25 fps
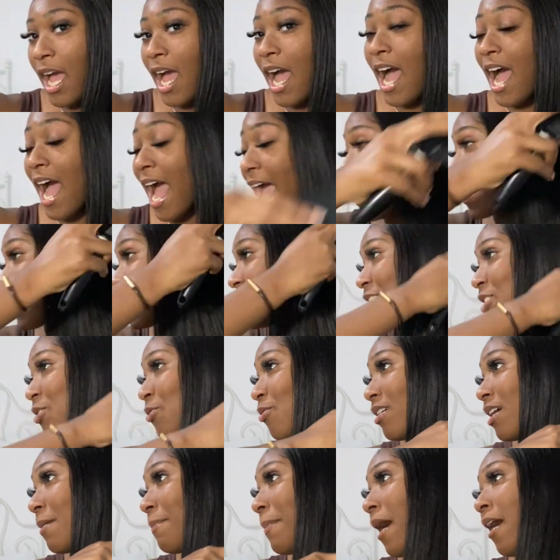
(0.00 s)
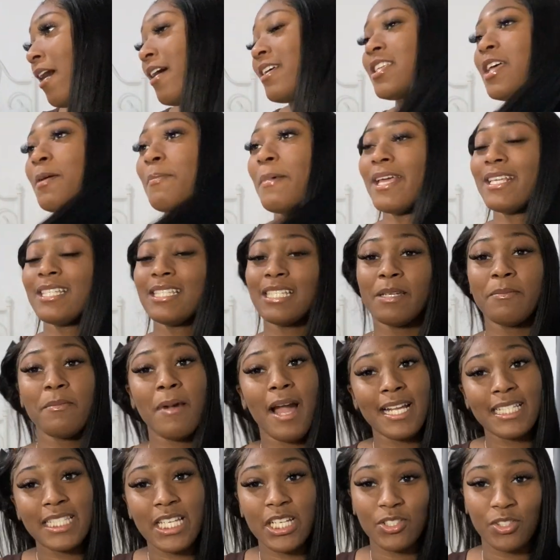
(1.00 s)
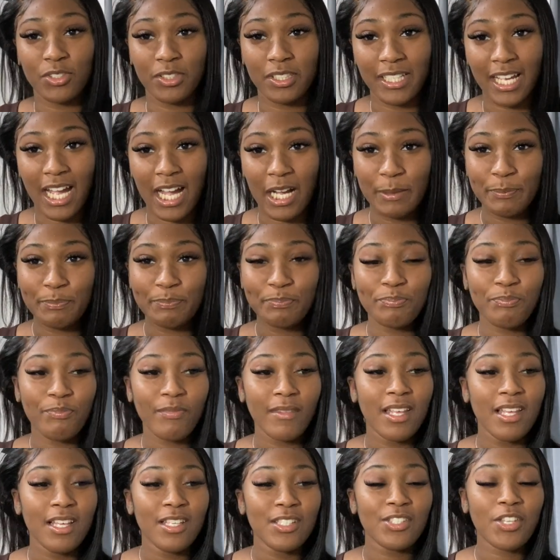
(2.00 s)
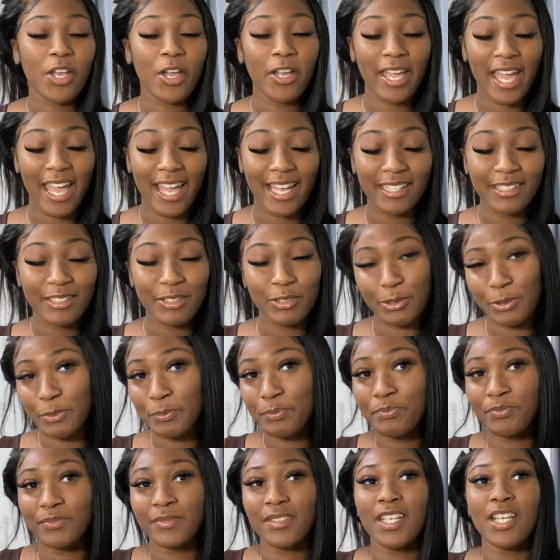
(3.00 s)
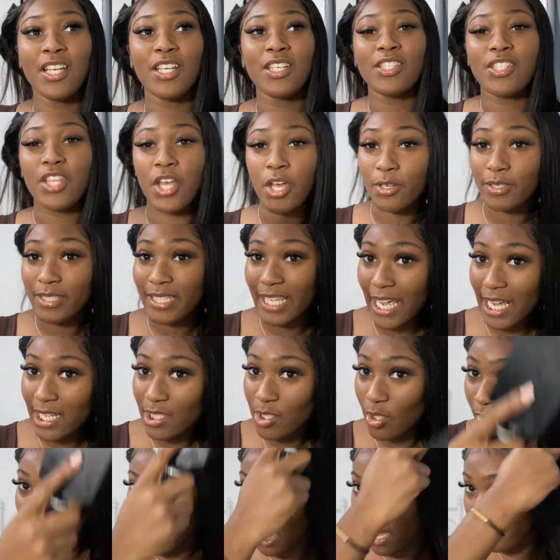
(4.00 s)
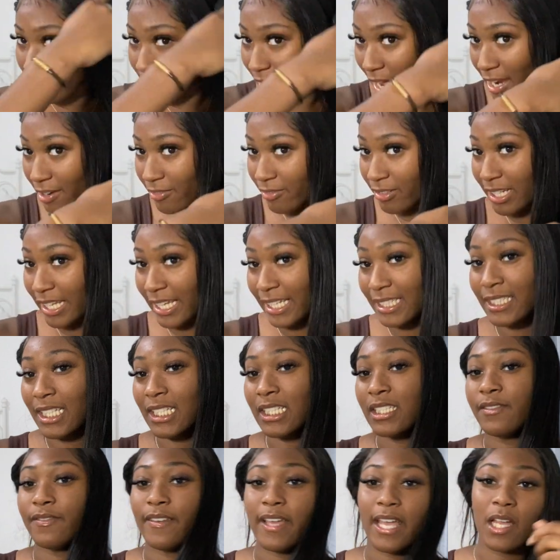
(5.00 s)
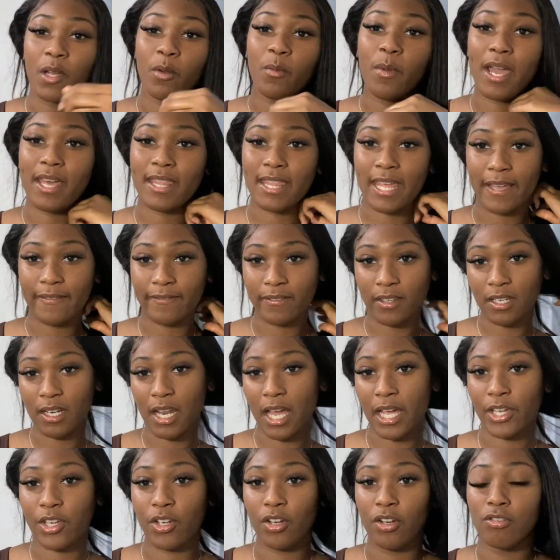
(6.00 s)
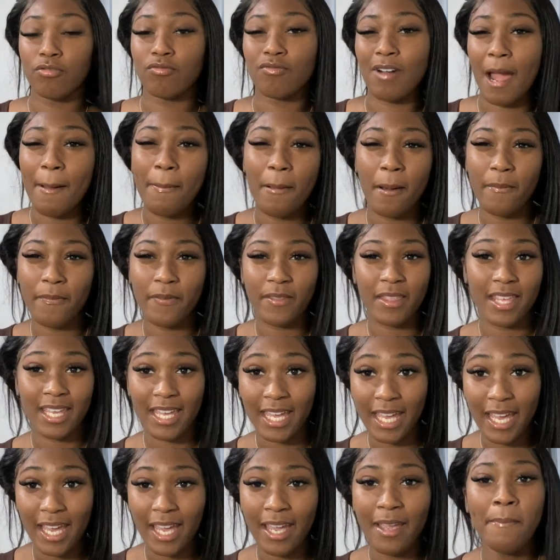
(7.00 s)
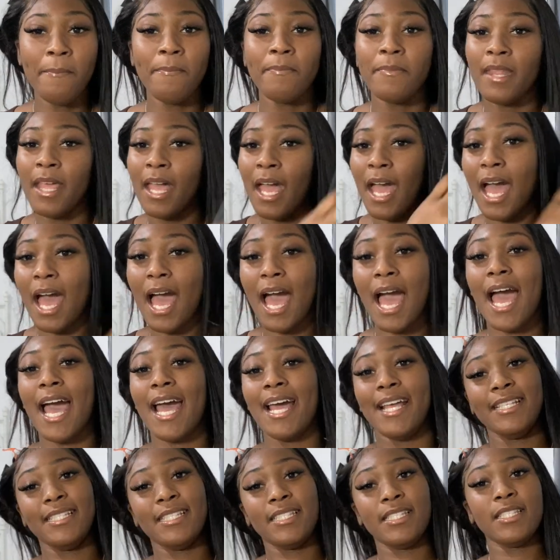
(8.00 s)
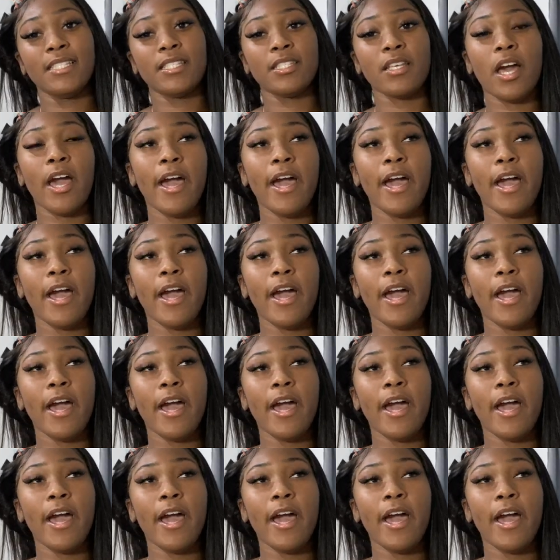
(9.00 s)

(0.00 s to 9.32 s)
I can talk about, so basically my TikTok account, so okay, cool, so TikTok have like released this thing where they've done like your wrap up for the year, and